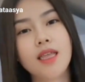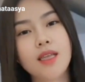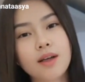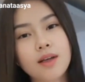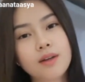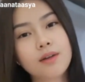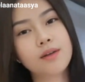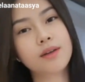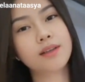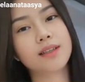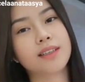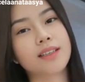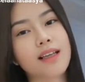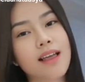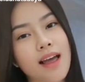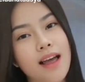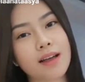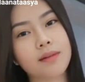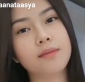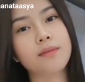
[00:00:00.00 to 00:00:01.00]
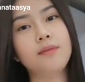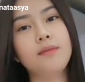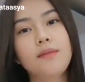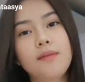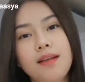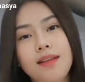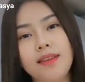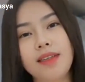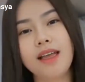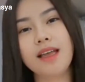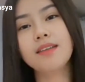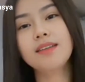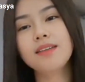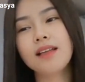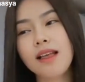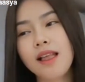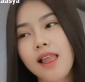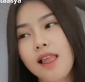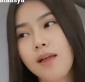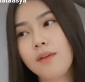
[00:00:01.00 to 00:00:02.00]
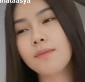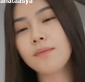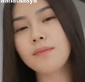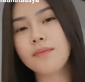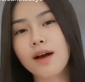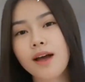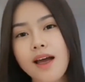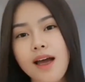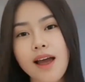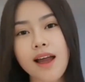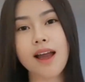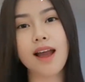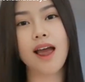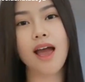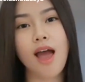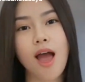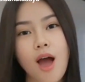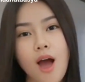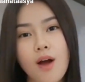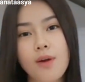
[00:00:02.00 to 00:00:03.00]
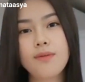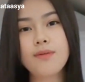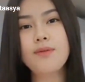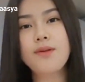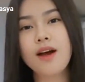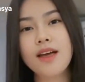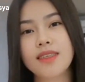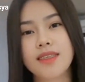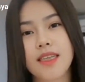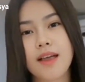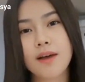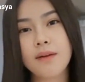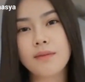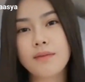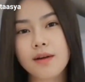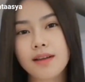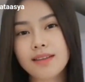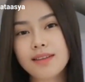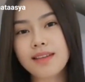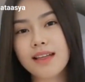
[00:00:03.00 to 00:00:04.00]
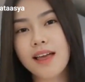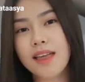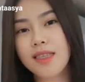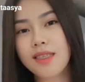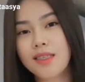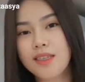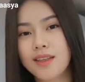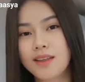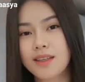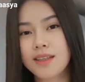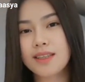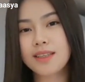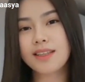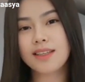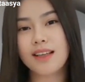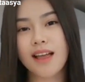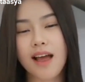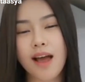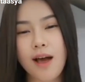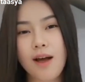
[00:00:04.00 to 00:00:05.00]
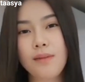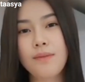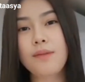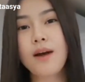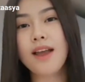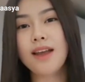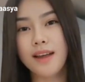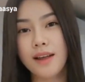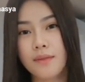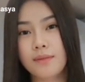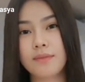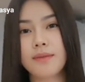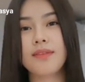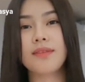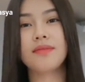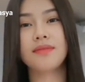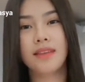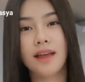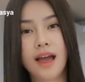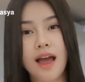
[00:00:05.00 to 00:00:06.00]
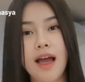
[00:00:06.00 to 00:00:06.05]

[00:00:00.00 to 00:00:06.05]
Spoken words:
The video featuring RICELA, a celebrity with a body considered ideal in popular beauty standards,